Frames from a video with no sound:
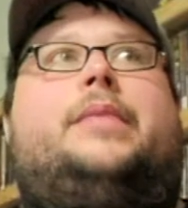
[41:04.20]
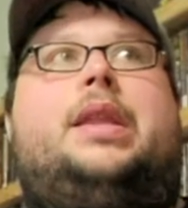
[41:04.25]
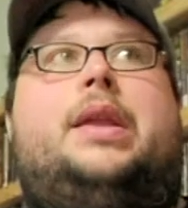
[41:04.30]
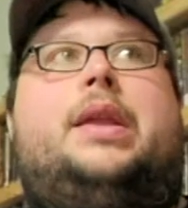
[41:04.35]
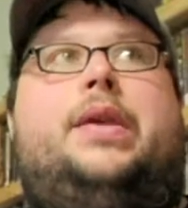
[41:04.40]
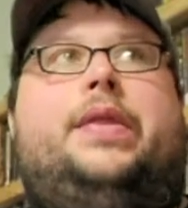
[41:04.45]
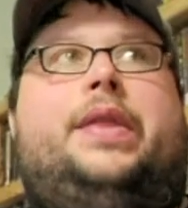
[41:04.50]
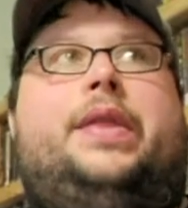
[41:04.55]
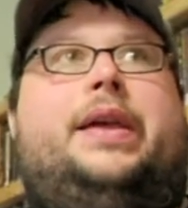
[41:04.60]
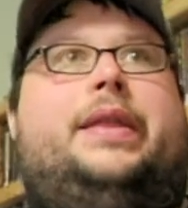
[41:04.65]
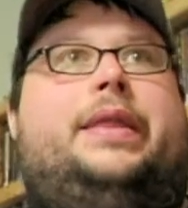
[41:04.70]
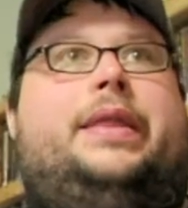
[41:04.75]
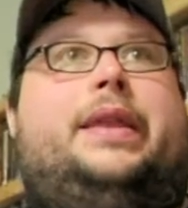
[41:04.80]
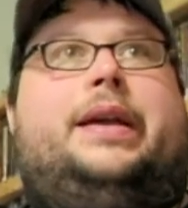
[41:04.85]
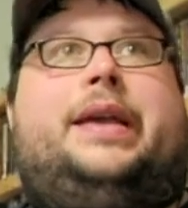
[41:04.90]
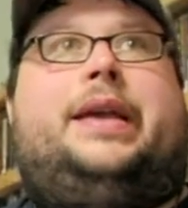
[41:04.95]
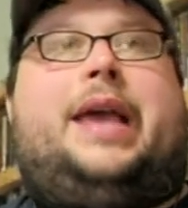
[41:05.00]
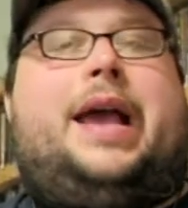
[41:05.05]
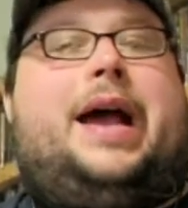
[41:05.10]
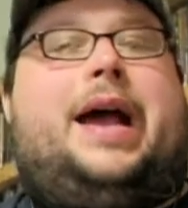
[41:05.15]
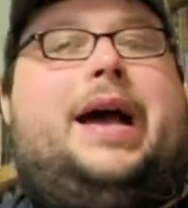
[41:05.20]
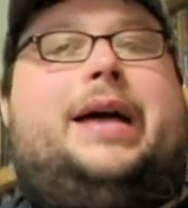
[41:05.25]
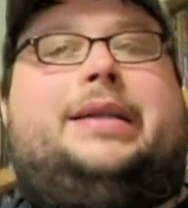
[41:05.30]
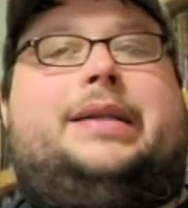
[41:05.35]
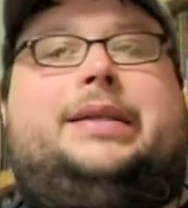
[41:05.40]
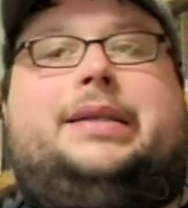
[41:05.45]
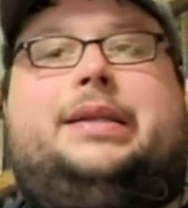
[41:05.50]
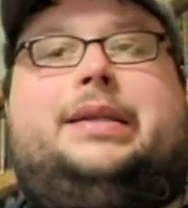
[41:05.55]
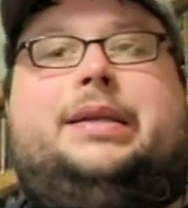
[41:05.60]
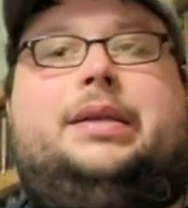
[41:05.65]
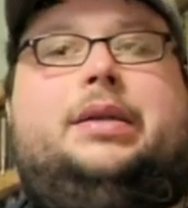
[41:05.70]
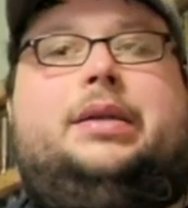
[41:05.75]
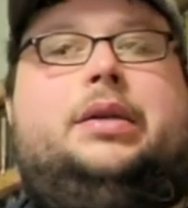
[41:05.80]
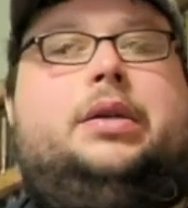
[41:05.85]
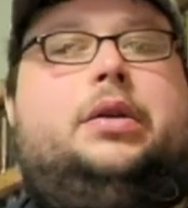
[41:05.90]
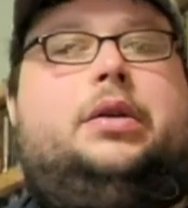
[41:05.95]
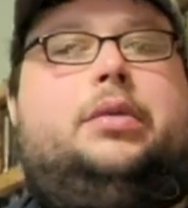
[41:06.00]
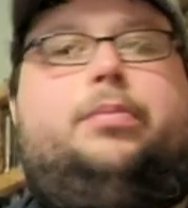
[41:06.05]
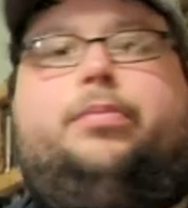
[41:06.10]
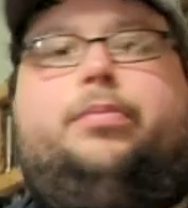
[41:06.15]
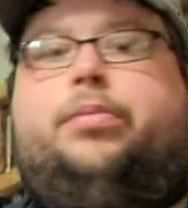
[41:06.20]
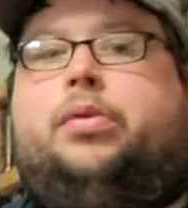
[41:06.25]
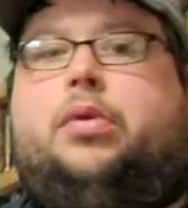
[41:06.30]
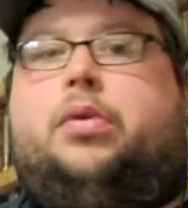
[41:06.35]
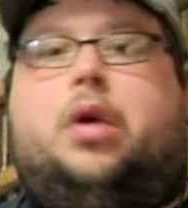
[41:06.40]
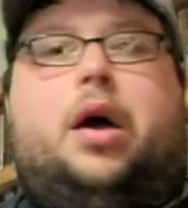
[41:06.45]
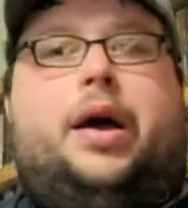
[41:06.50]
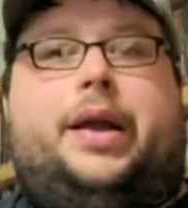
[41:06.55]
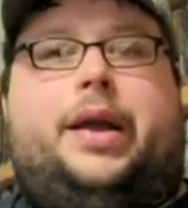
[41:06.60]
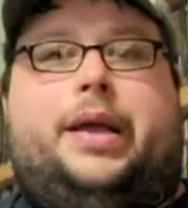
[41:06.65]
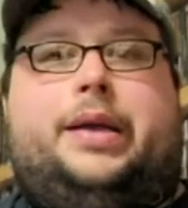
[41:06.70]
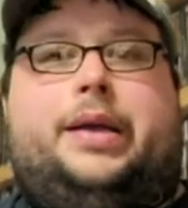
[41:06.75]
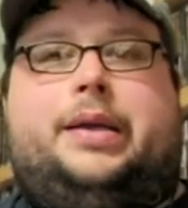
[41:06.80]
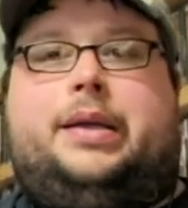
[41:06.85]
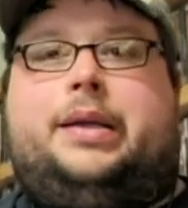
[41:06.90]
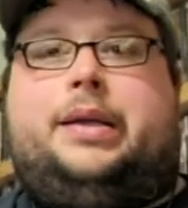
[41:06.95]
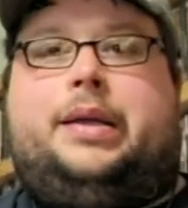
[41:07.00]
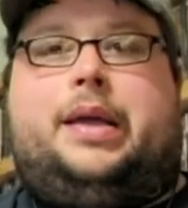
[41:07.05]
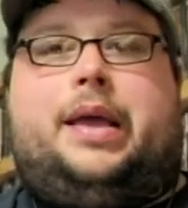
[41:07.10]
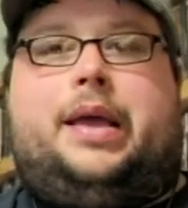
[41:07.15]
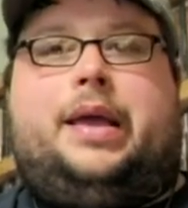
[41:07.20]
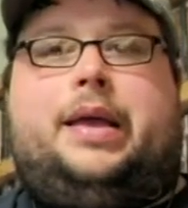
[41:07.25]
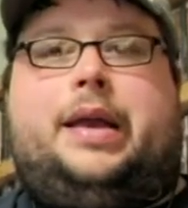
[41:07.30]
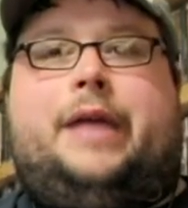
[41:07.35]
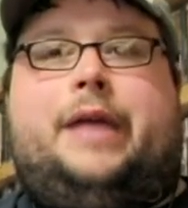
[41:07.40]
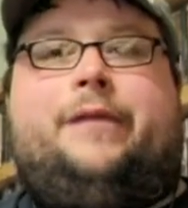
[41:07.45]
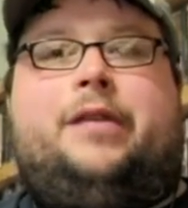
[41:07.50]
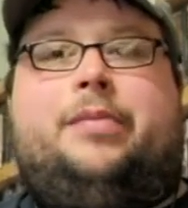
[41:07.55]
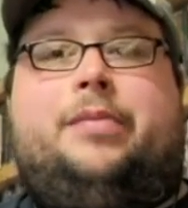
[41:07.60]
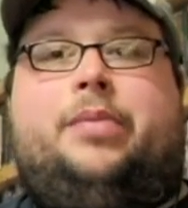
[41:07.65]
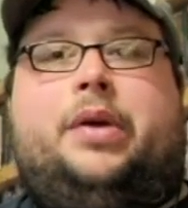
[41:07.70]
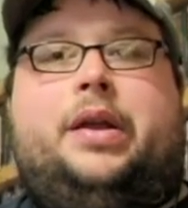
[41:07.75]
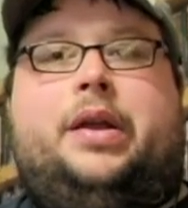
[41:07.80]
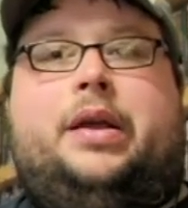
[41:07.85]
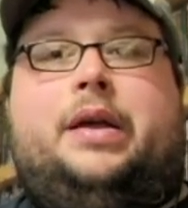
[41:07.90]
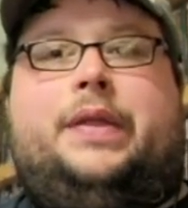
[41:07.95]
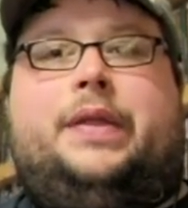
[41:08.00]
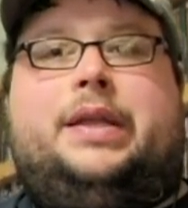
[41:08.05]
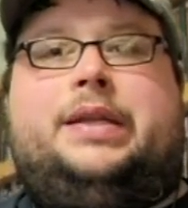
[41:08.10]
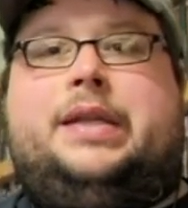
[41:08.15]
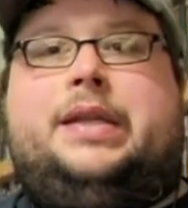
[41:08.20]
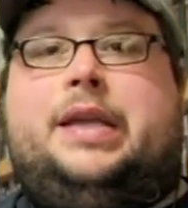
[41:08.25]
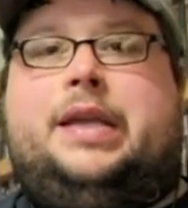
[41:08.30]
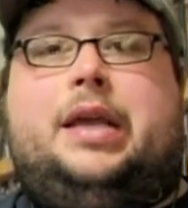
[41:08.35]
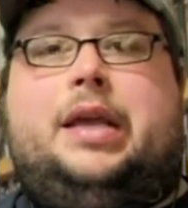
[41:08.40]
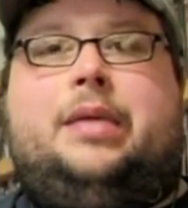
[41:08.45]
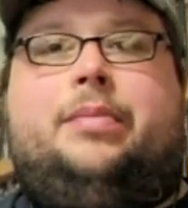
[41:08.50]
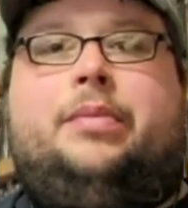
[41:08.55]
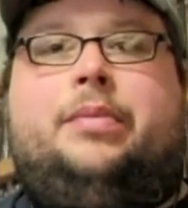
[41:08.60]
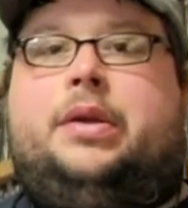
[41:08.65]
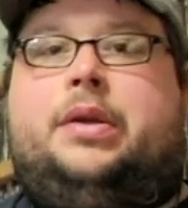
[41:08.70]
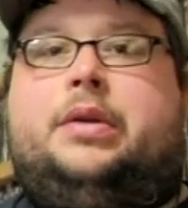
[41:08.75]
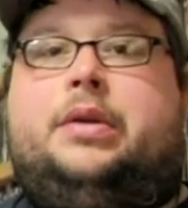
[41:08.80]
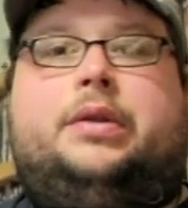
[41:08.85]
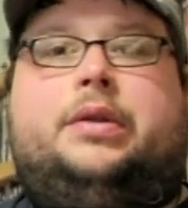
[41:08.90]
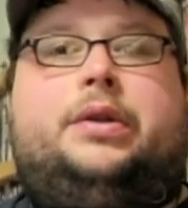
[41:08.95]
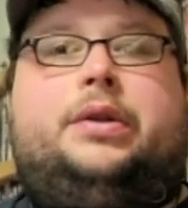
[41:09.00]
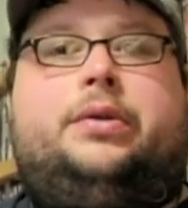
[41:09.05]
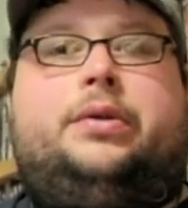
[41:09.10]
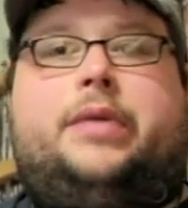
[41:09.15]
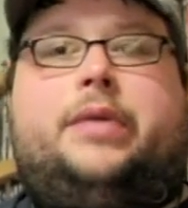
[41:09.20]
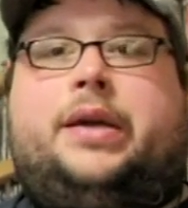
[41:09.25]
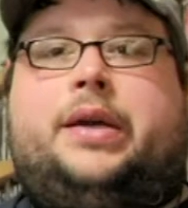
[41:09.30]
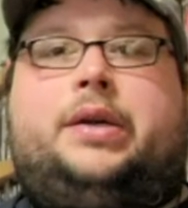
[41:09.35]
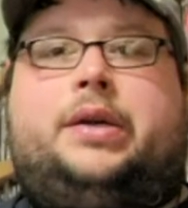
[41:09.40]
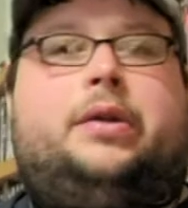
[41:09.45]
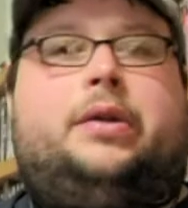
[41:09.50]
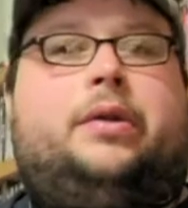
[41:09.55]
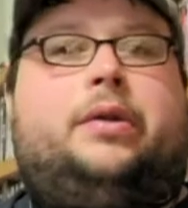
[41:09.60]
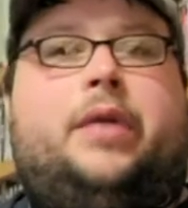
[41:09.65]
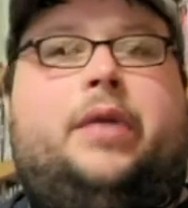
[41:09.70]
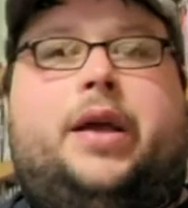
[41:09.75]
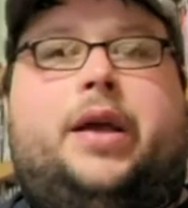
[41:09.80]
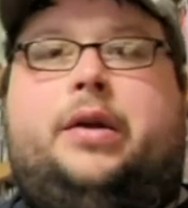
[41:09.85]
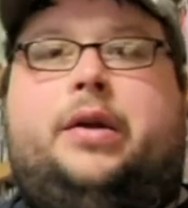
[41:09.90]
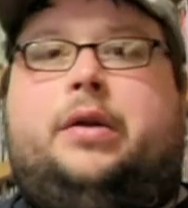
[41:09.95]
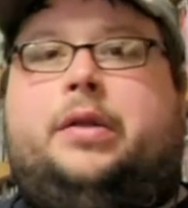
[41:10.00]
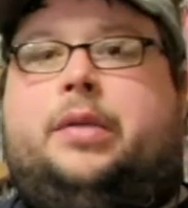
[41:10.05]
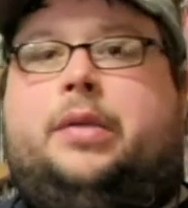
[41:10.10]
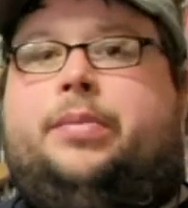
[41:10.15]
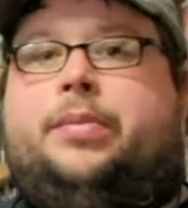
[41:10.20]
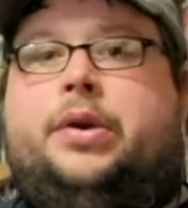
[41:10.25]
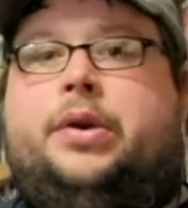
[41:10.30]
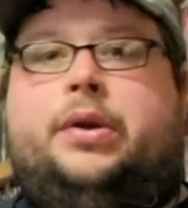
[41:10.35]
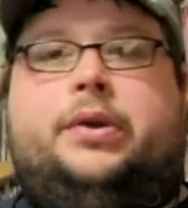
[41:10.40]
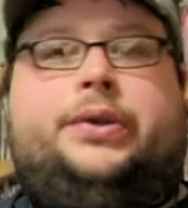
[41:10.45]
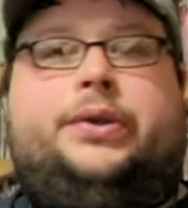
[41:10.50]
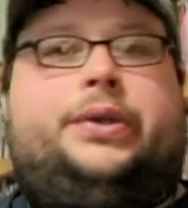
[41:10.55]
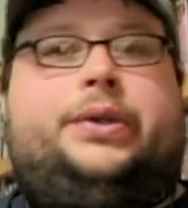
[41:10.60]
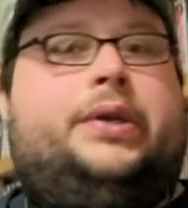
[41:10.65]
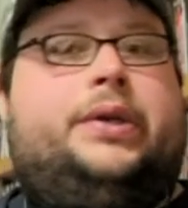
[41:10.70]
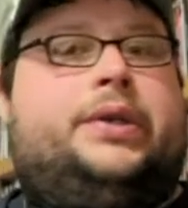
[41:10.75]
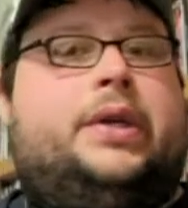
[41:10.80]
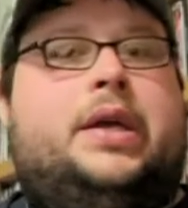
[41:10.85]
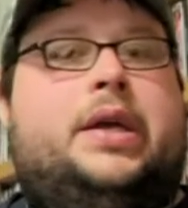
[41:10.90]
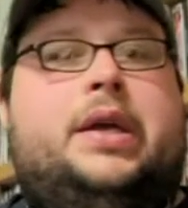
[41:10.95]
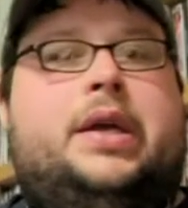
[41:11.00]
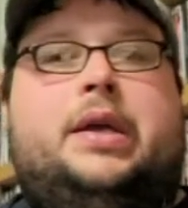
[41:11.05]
the cast brought it, and everybody on the team, the director, the writer, the producers,